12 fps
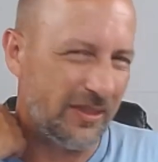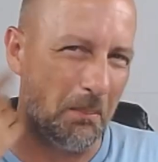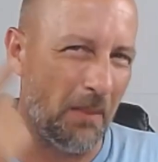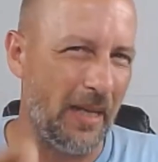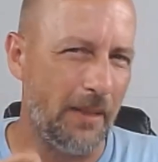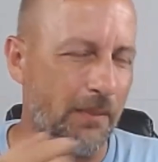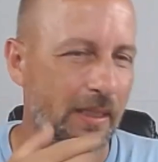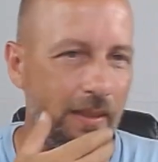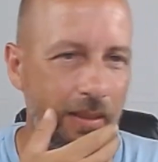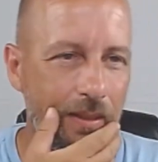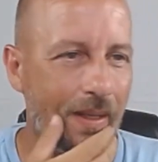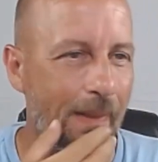It might be.
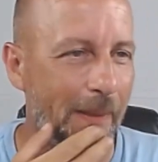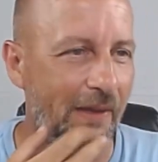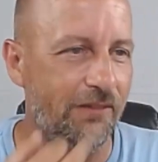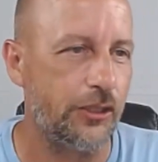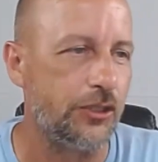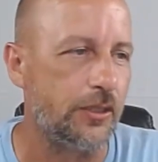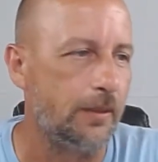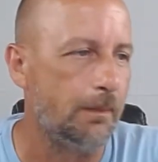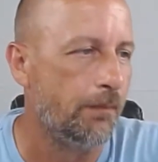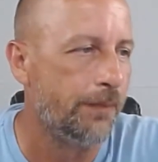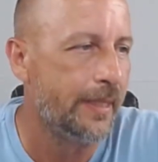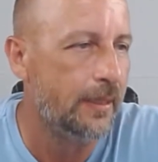I'm not for sure.
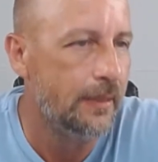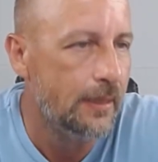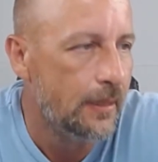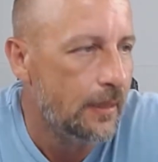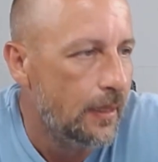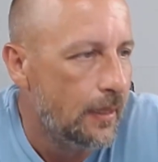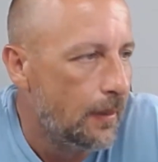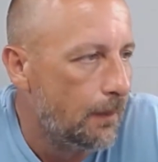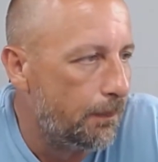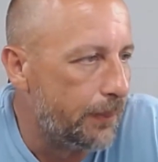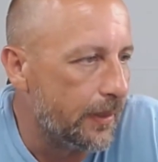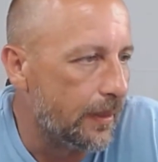
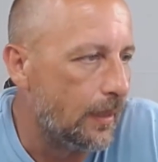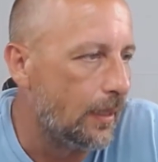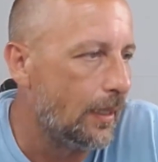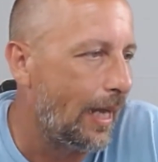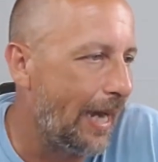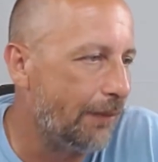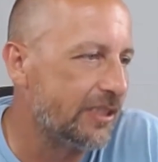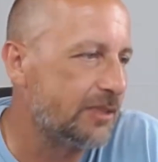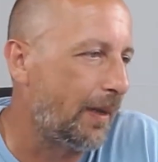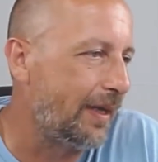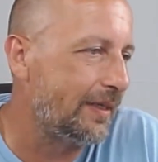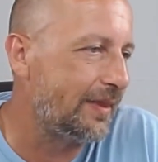But I
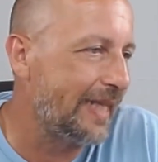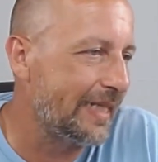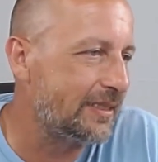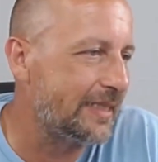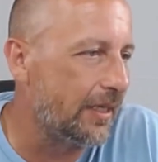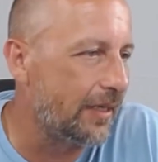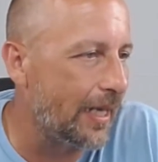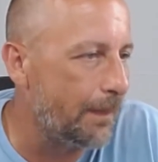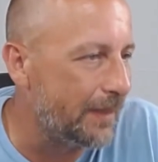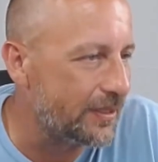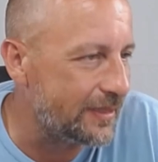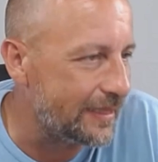responded, "Thanks, Tara. I
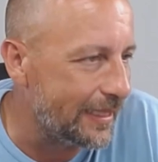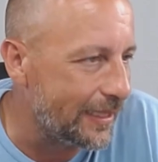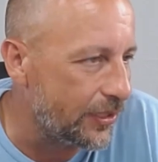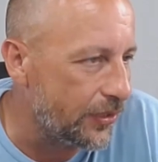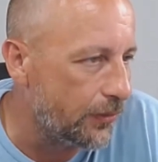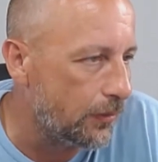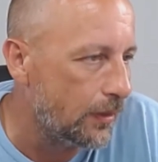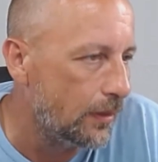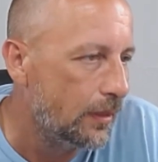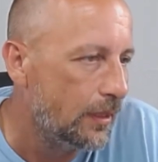miss seeing you.